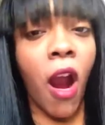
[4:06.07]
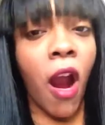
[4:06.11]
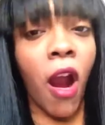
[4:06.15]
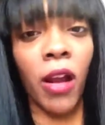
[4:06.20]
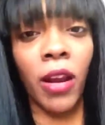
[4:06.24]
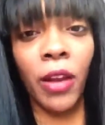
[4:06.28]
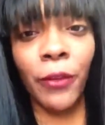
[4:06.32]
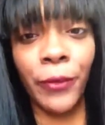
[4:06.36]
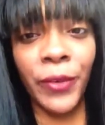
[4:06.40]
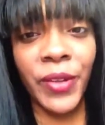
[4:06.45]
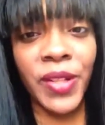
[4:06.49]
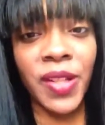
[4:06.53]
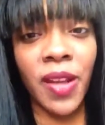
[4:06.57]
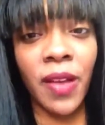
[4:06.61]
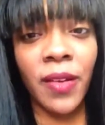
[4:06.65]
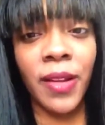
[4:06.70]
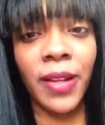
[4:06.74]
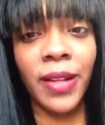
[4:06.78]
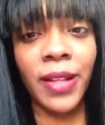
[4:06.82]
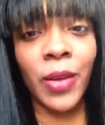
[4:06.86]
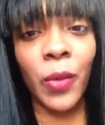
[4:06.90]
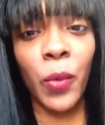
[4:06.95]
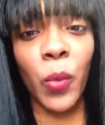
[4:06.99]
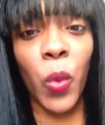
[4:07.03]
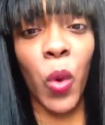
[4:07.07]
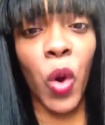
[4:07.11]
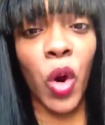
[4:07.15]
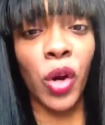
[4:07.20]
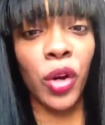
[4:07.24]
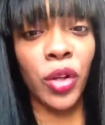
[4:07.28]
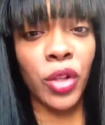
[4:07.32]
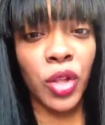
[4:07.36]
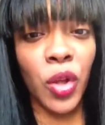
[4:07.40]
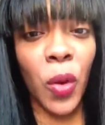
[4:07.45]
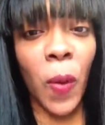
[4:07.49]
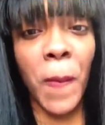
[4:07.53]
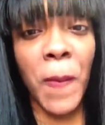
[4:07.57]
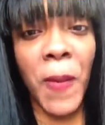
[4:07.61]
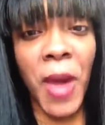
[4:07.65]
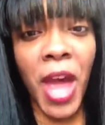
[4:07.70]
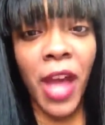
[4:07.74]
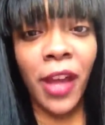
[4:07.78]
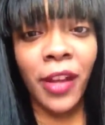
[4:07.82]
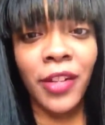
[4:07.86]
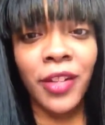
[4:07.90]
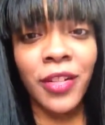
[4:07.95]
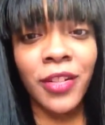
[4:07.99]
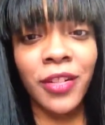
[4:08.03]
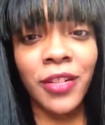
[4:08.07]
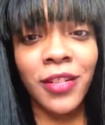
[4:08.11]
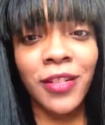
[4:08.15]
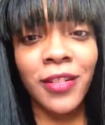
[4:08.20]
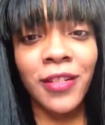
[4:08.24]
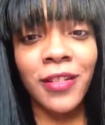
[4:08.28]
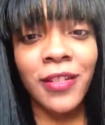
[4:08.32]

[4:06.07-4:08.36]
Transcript: All of a sudden they work so much.